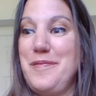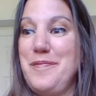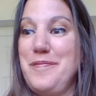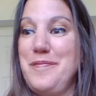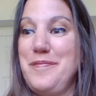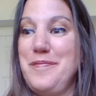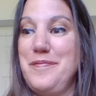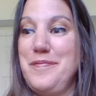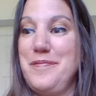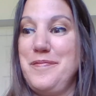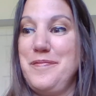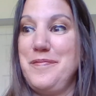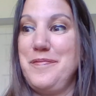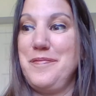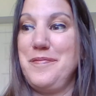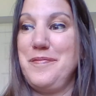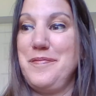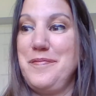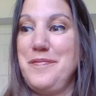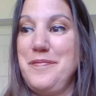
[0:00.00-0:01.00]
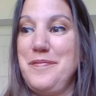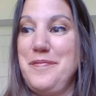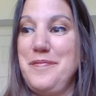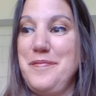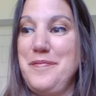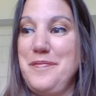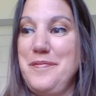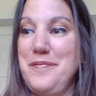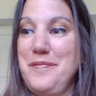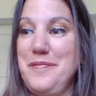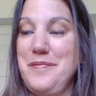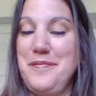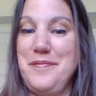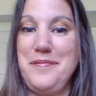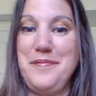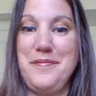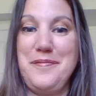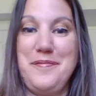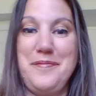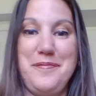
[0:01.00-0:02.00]

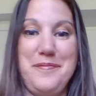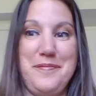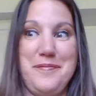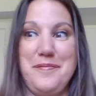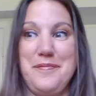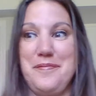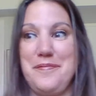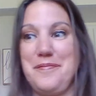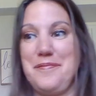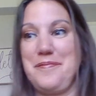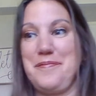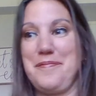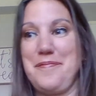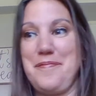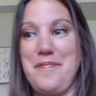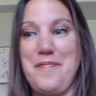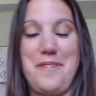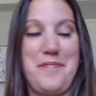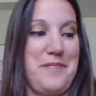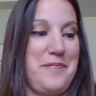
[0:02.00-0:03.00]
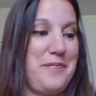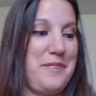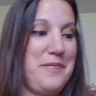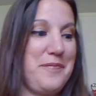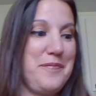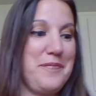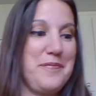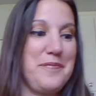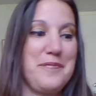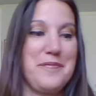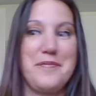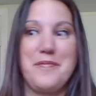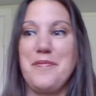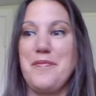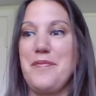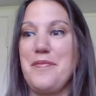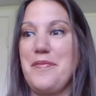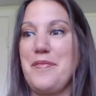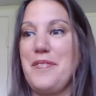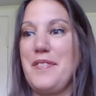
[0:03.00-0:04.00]

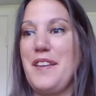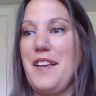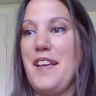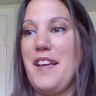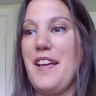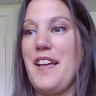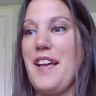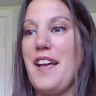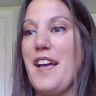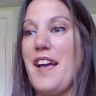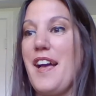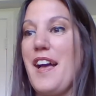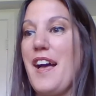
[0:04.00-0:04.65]
Nobody speaks.